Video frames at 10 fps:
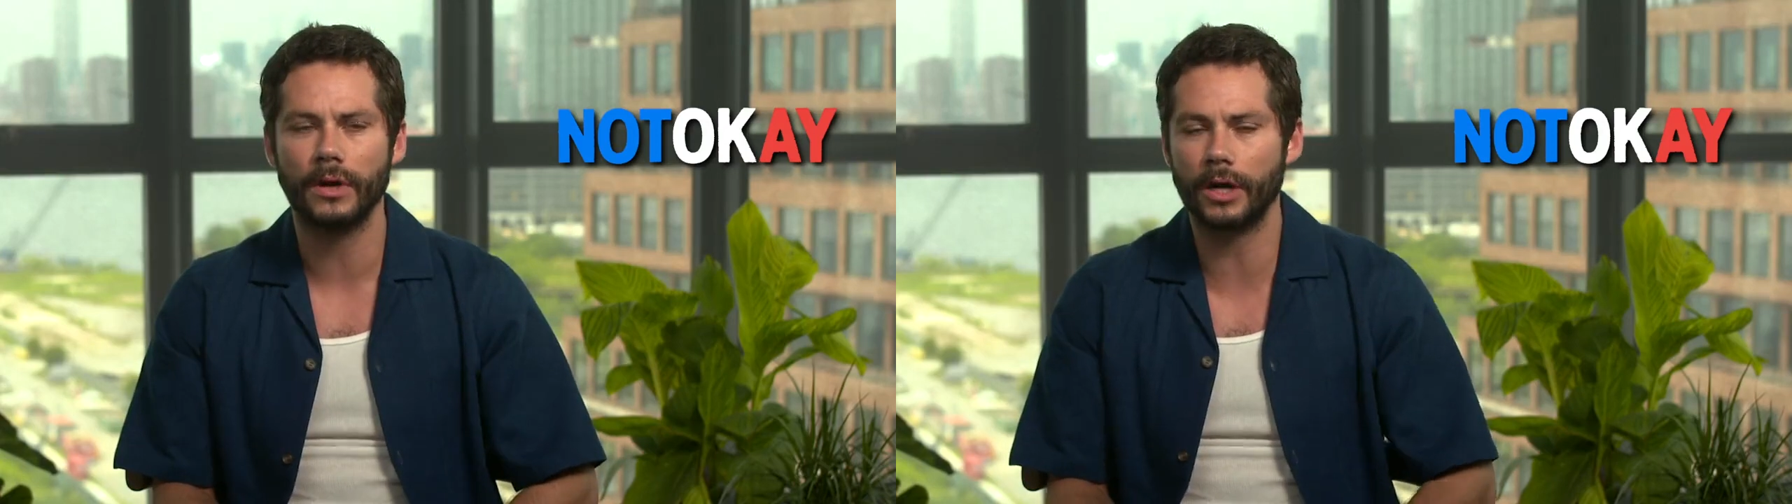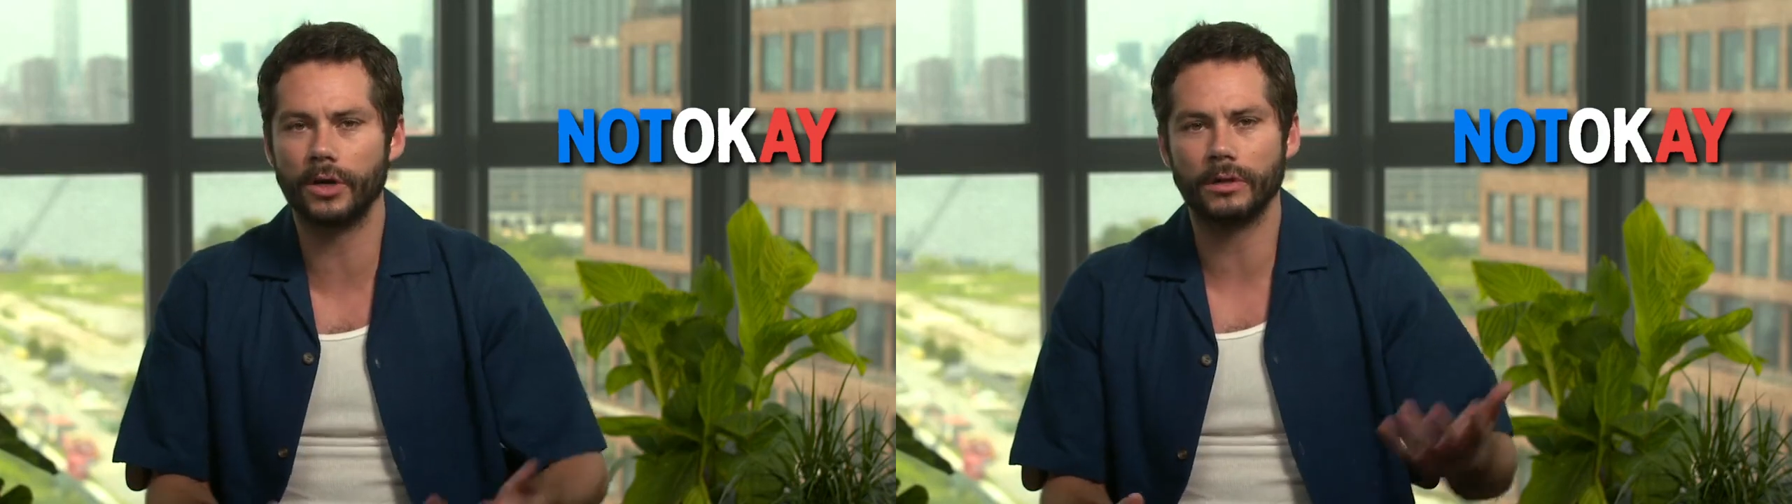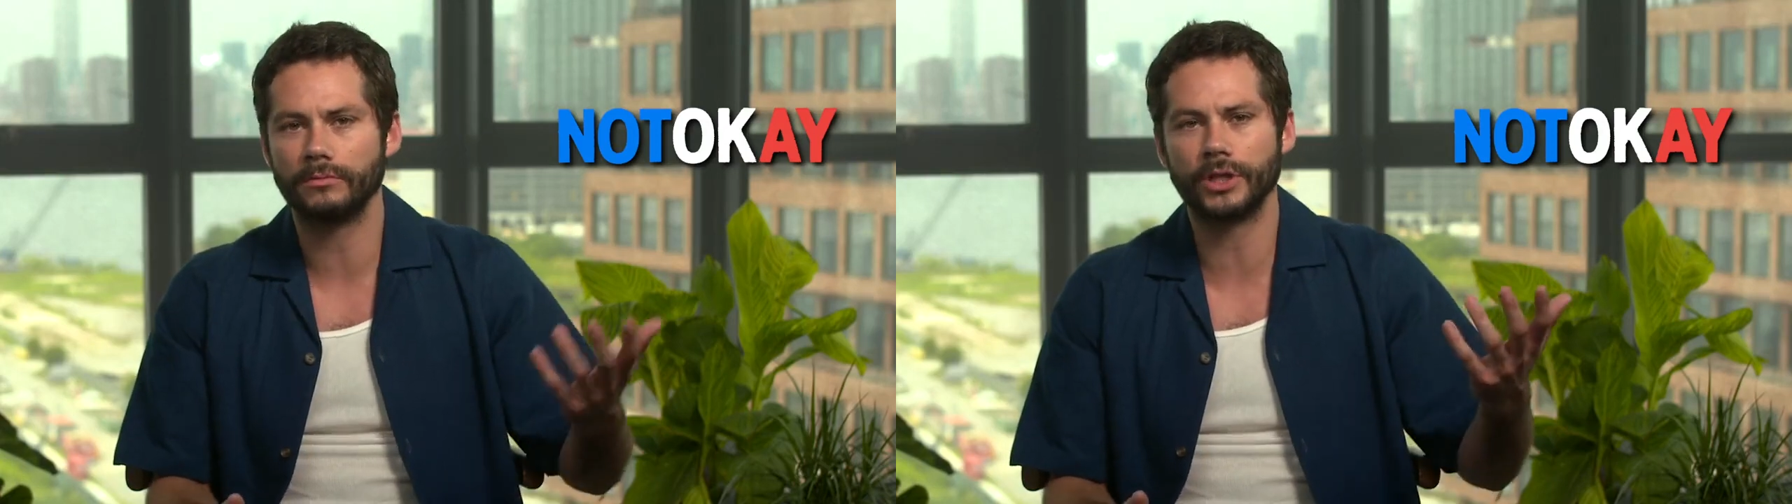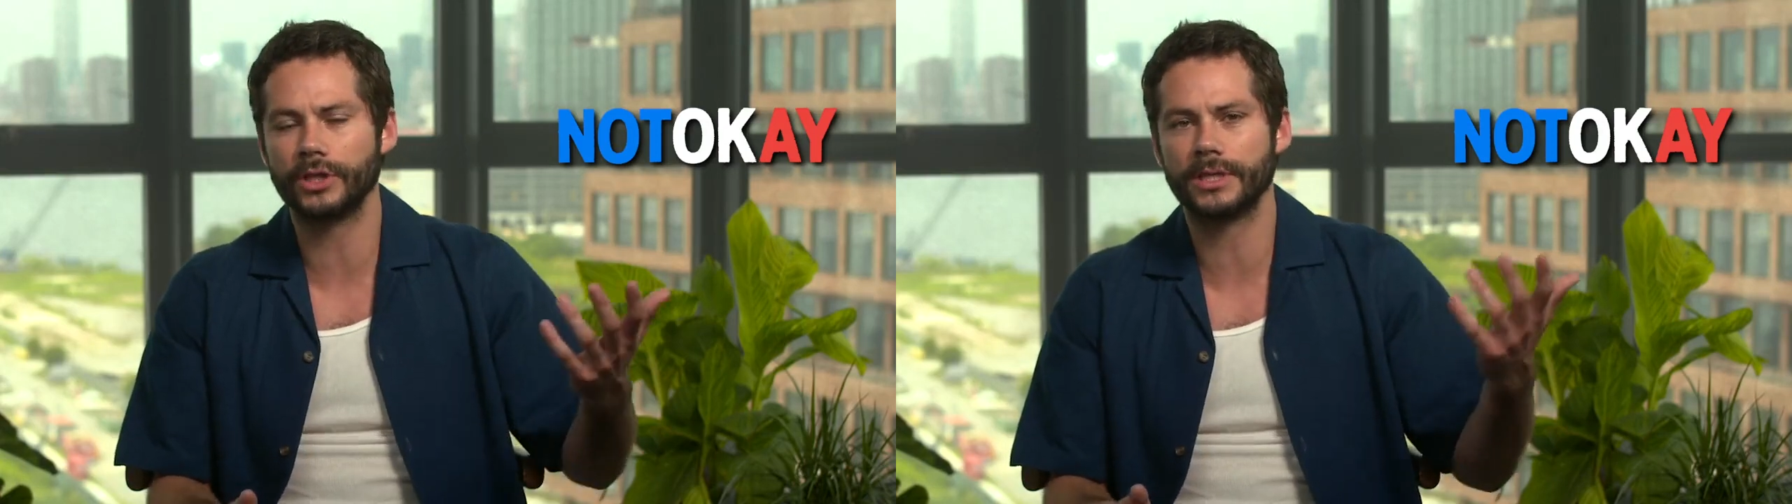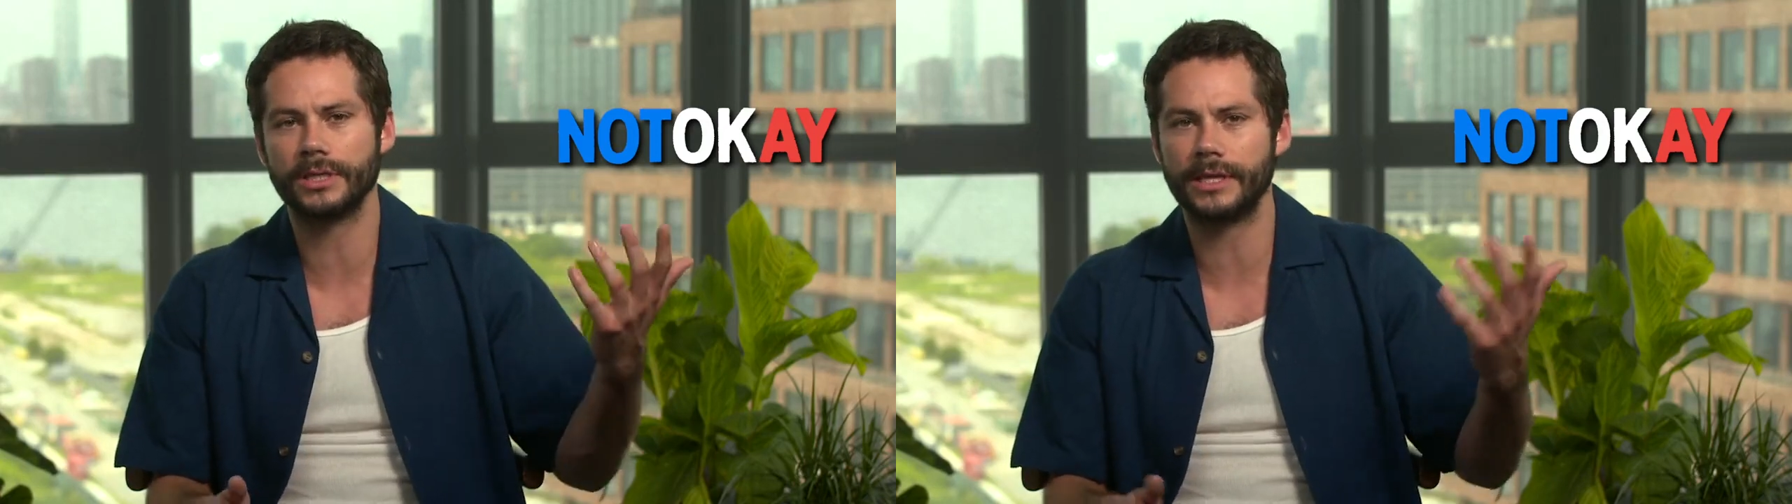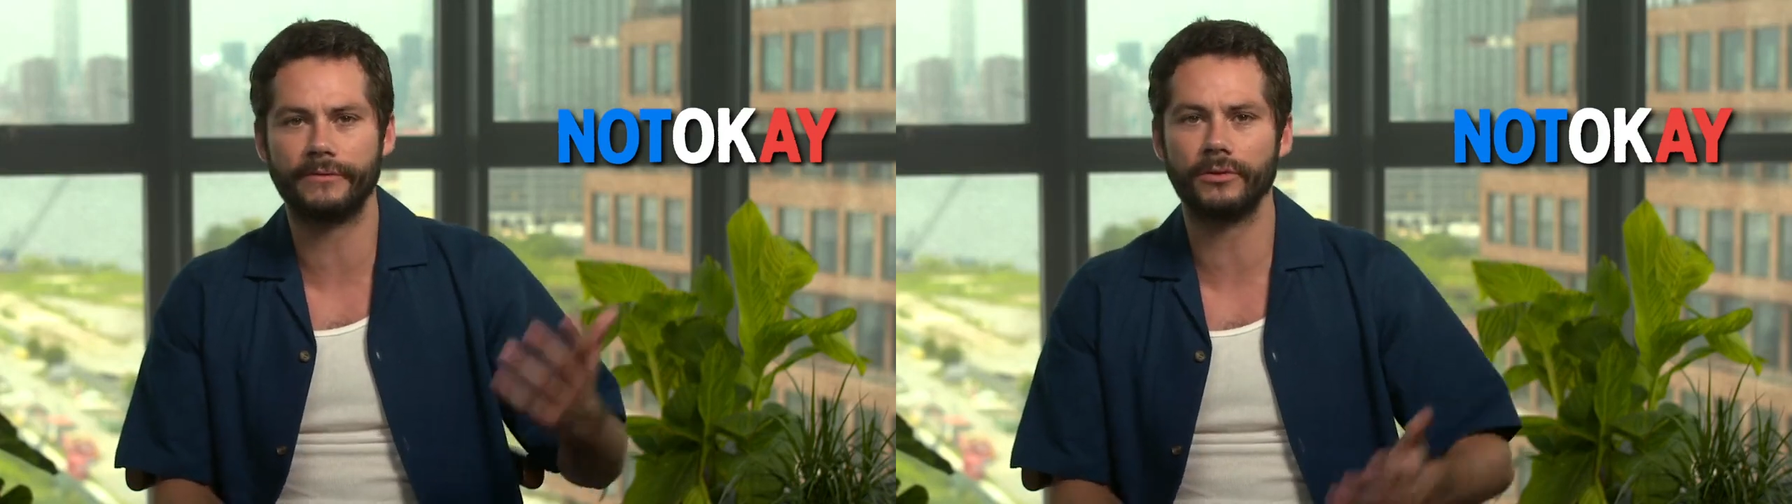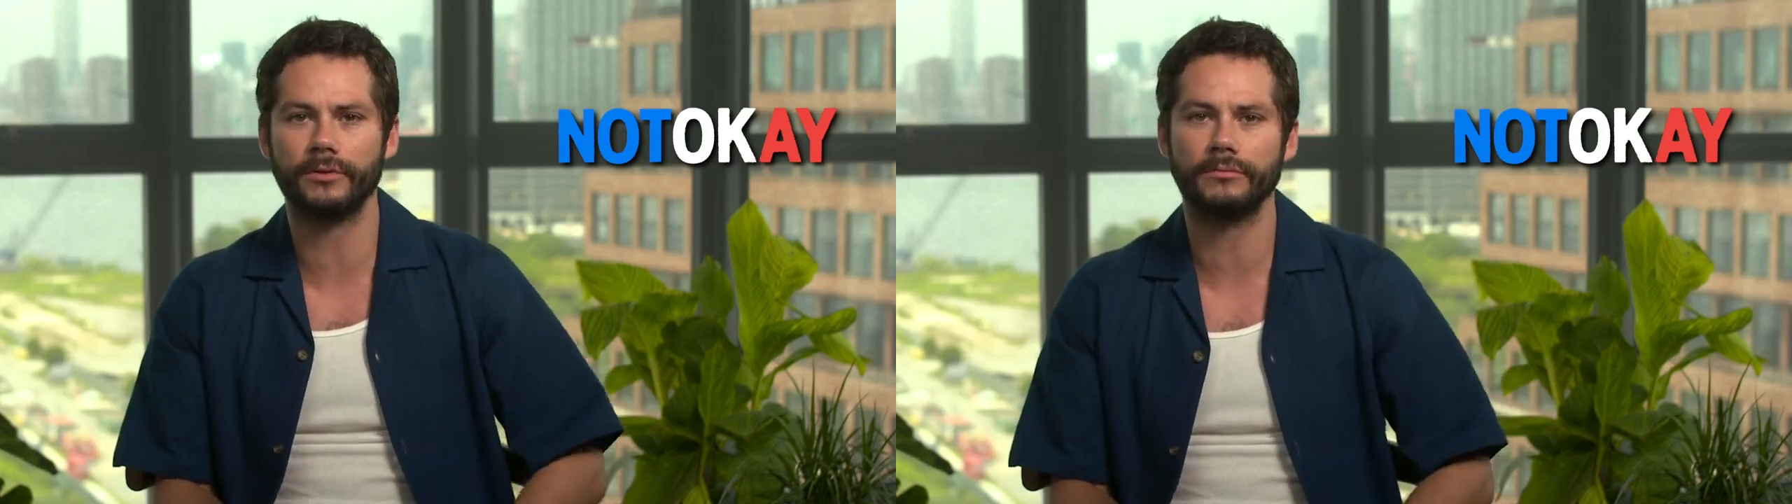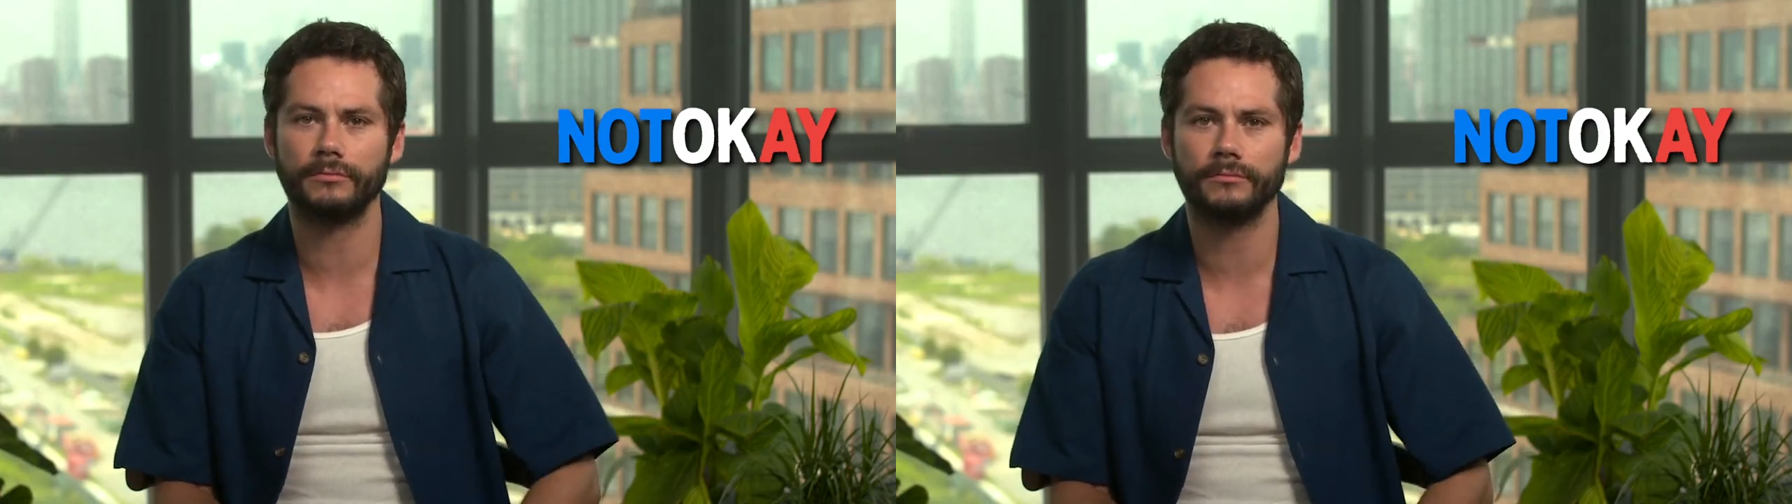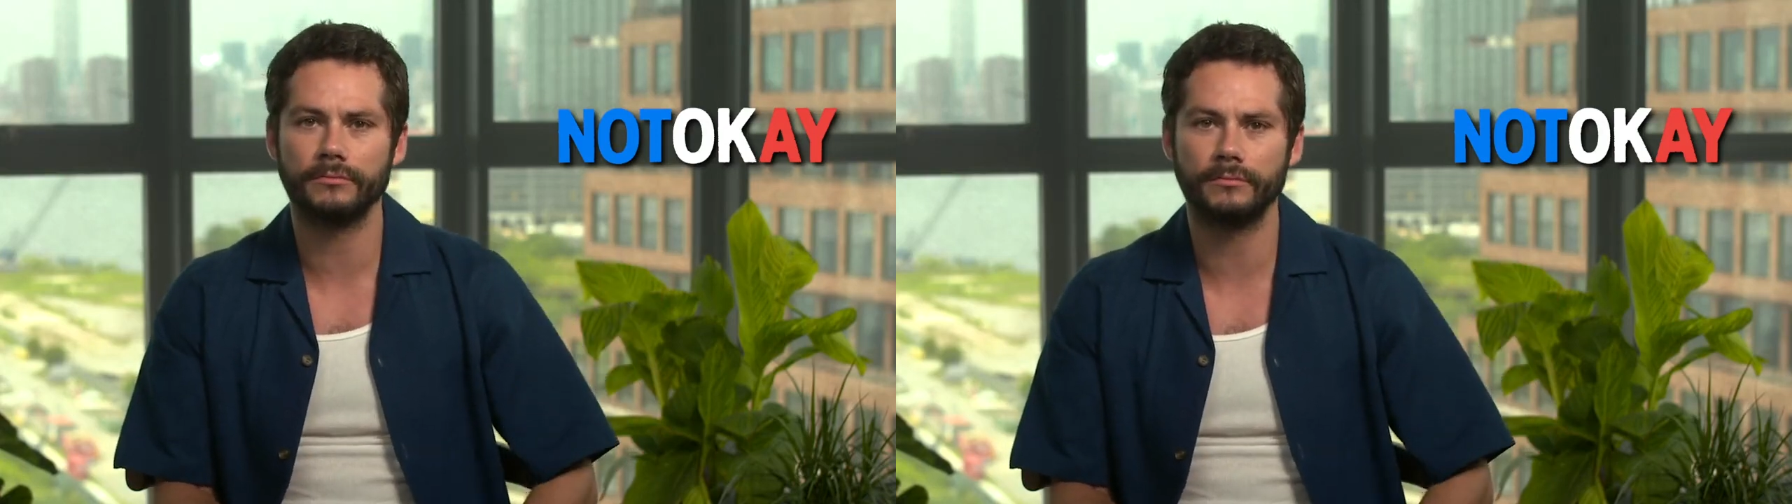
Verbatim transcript: I don't know. It just has never.